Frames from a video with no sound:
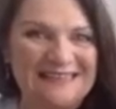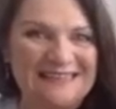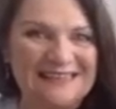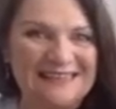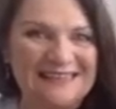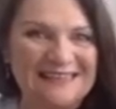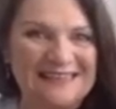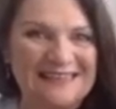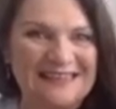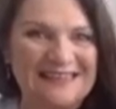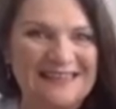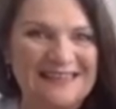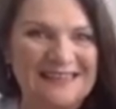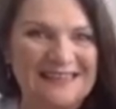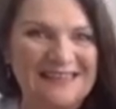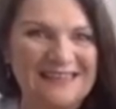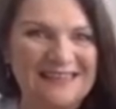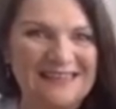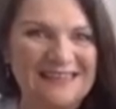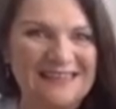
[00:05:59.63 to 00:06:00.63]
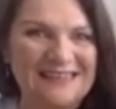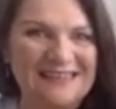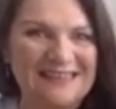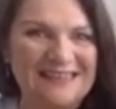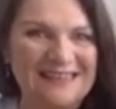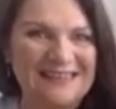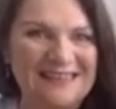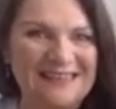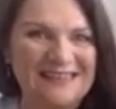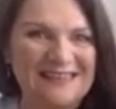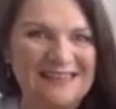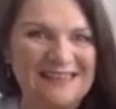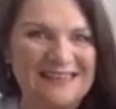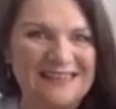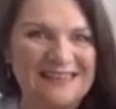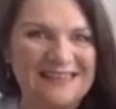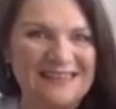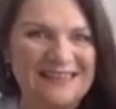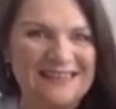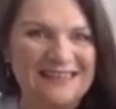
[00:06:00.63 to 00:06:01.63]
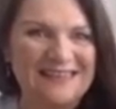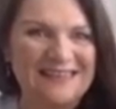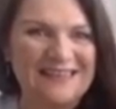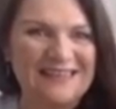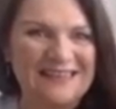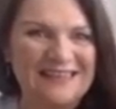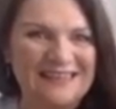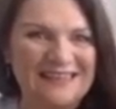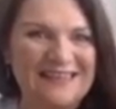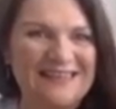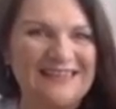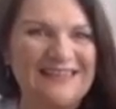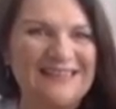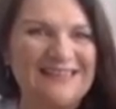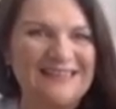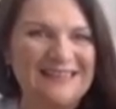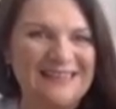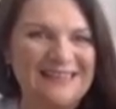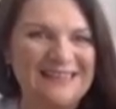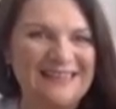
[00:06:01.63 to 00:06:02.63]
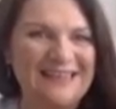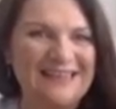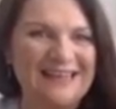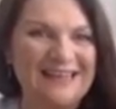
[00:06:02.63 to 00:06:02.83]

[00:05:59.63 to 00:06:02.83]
No words are spoken by the person on screen.